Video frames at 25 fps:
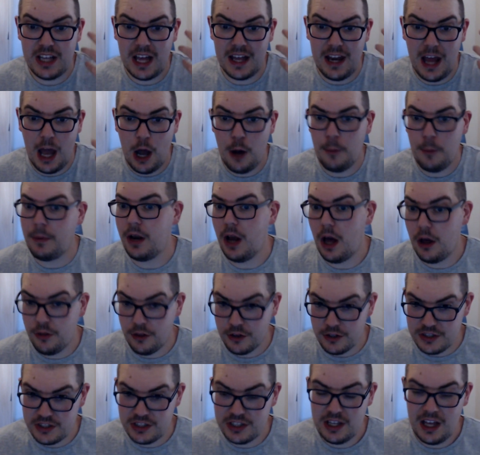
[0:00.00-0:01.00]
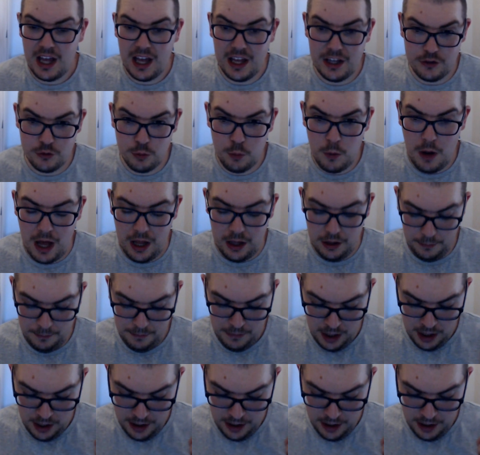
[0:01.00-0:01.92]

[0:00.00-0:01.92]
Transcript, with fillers: and helping others as well